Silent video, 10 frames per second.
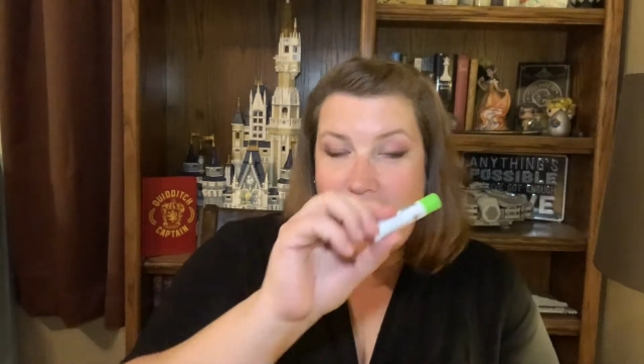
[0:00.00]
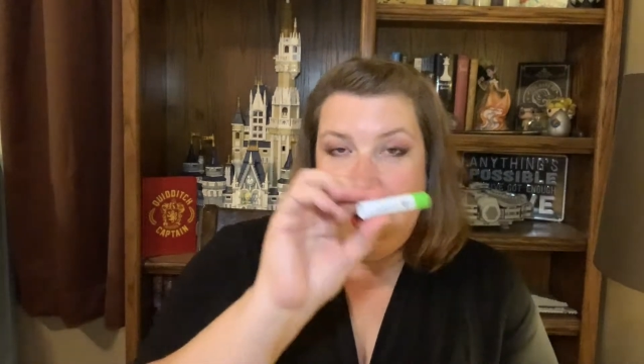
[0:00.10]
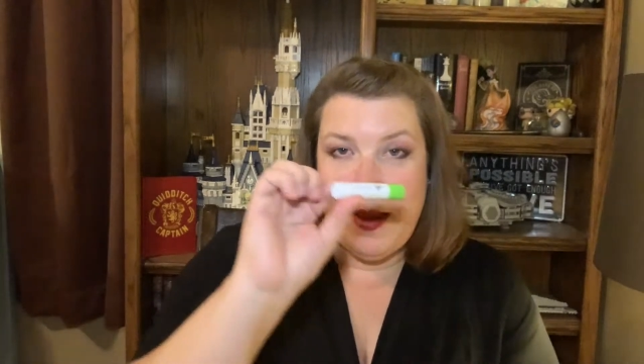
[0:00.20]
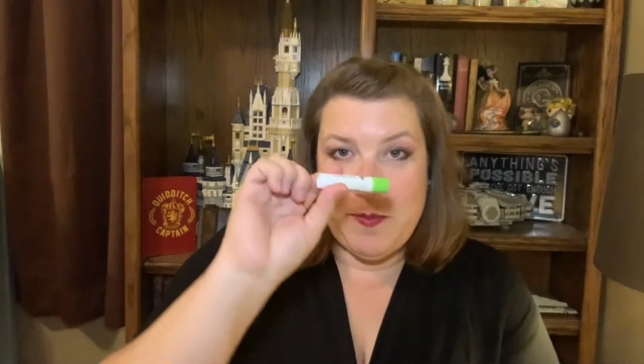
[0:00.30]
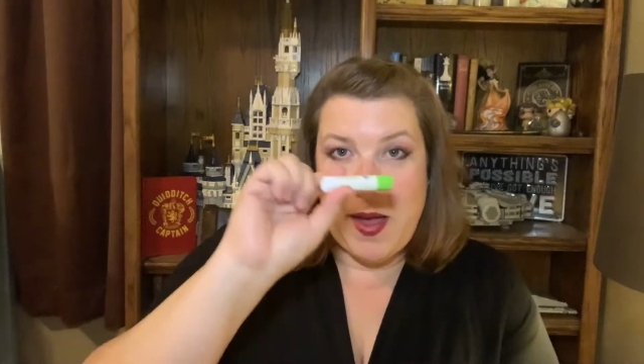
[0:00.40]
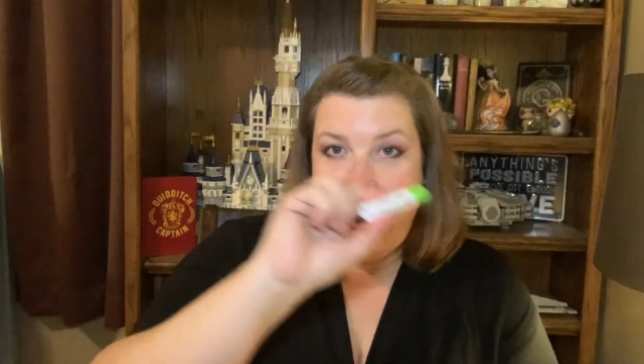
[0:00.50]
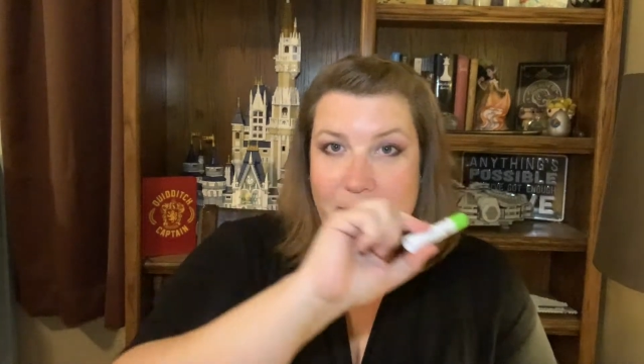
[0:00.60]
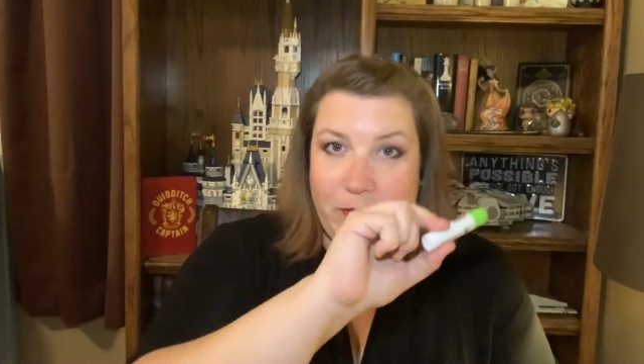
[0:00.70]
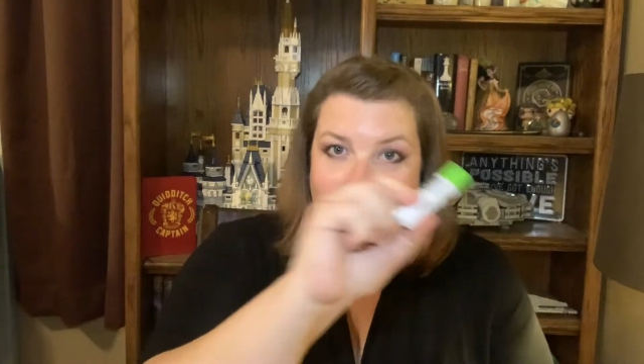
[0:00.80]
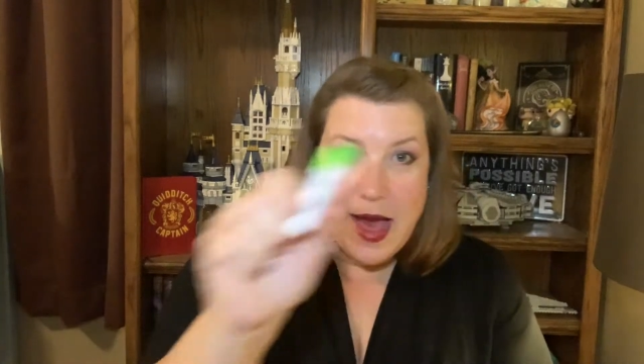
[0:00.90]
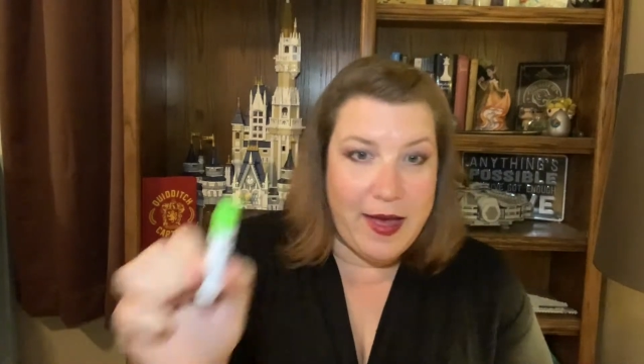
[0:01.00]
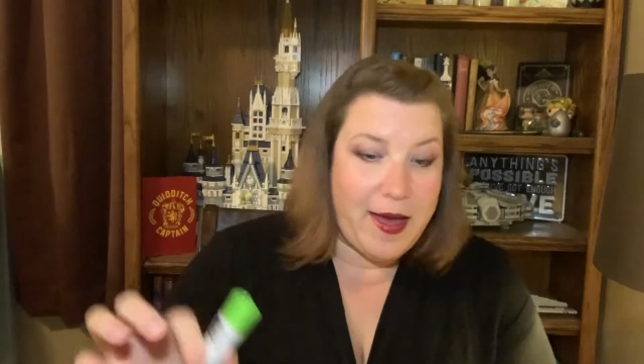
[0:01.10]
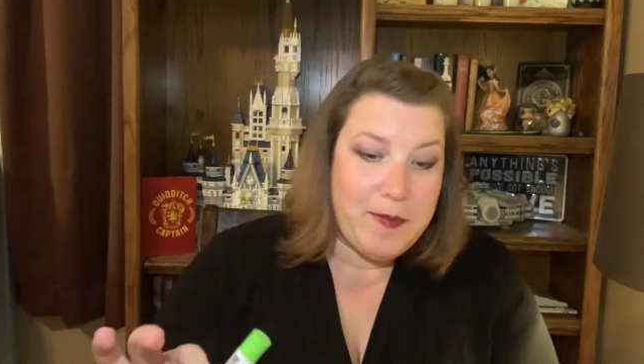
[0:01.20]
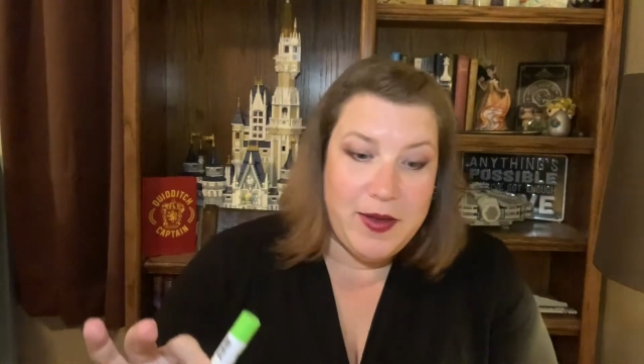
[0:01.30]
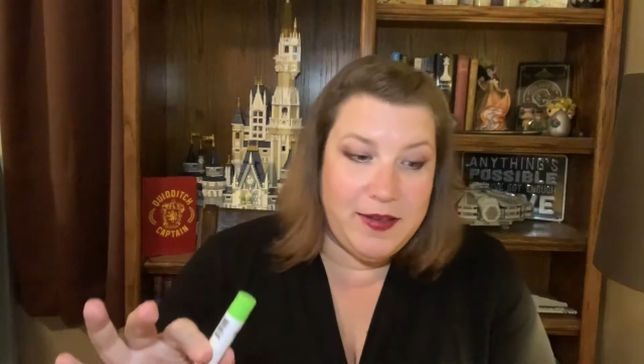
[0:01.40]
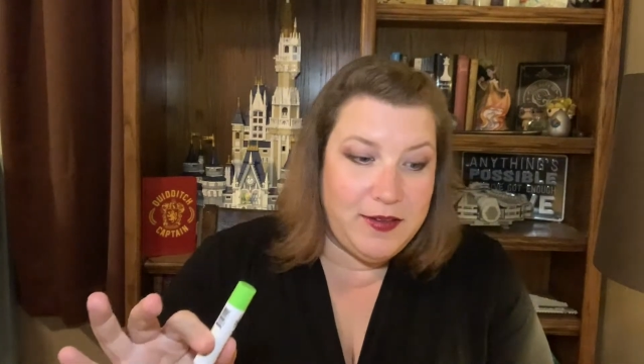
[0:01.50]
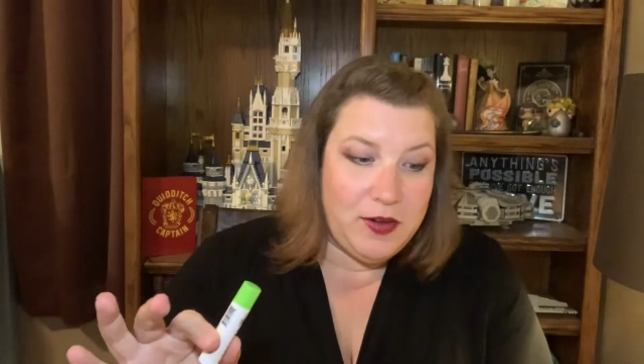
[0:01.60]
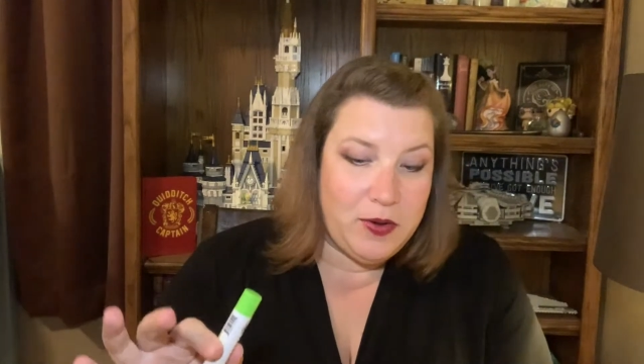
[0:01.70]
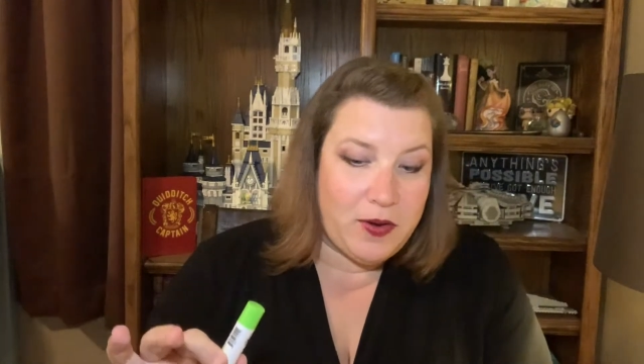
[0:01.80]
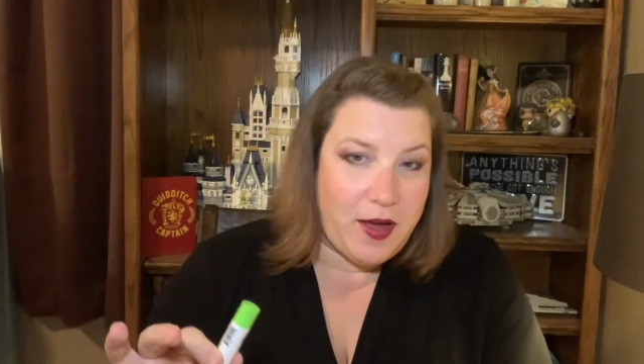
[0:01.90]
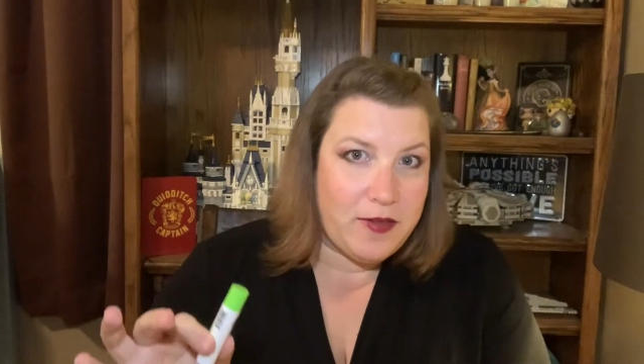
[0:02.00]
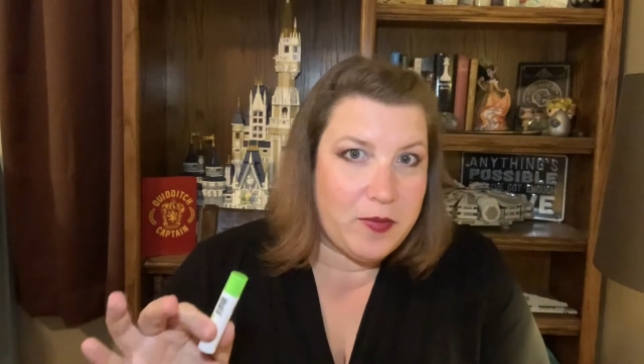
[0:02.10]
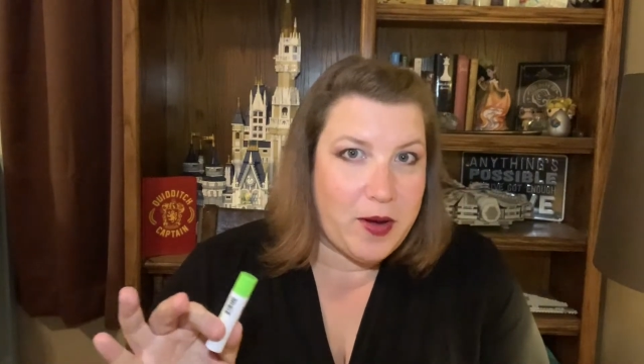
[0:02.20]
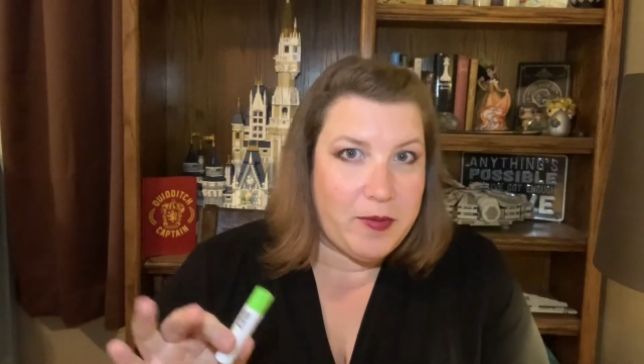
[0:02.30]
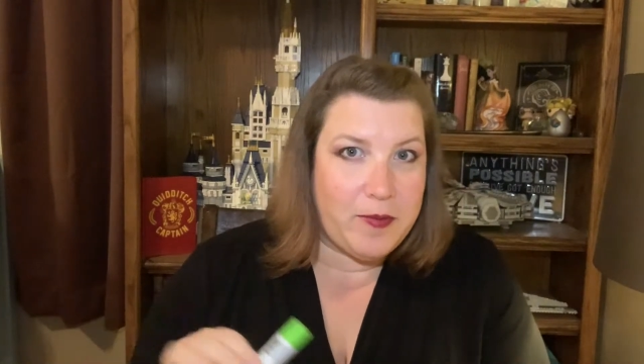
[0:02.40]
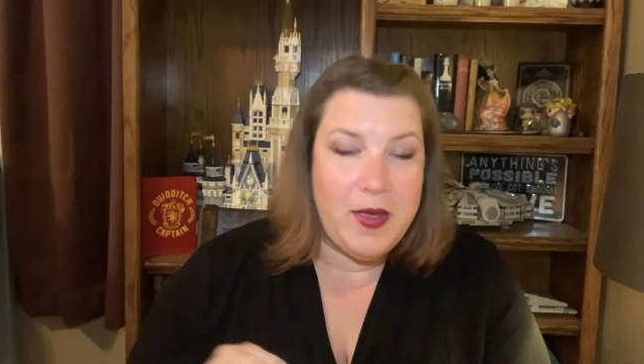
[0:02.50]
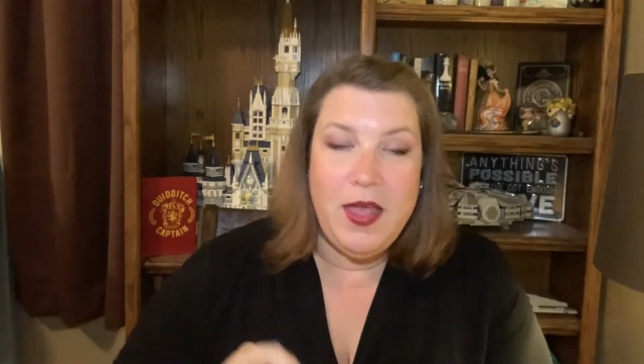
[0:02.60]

I might happen to cause a problem.